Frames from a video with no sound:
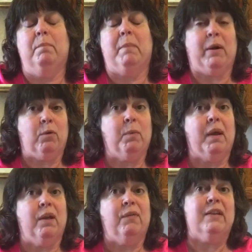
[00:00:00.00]

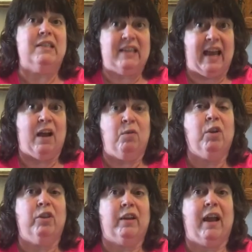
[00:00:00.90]
microwave is down
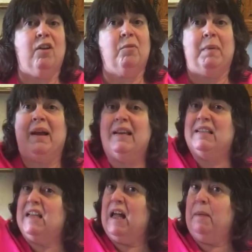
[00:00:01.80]
on the counter, mine is
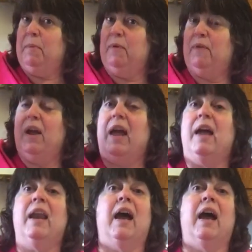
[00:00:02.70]
up overhead.